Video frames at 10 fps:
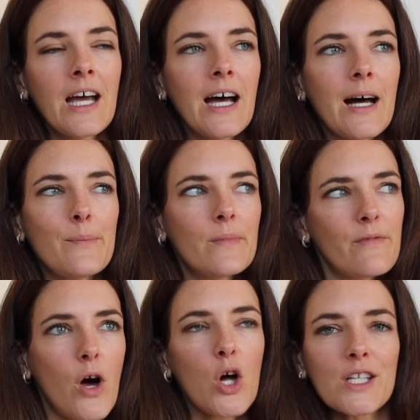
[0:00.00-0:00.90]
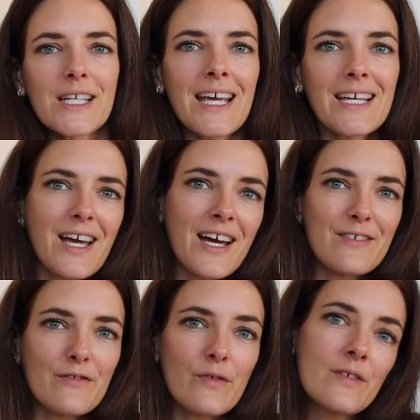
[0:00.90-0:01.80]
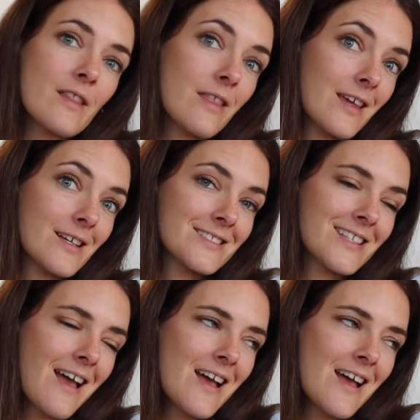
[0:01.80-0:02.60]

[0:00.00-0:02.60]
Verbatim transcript: um, holiday kind of things.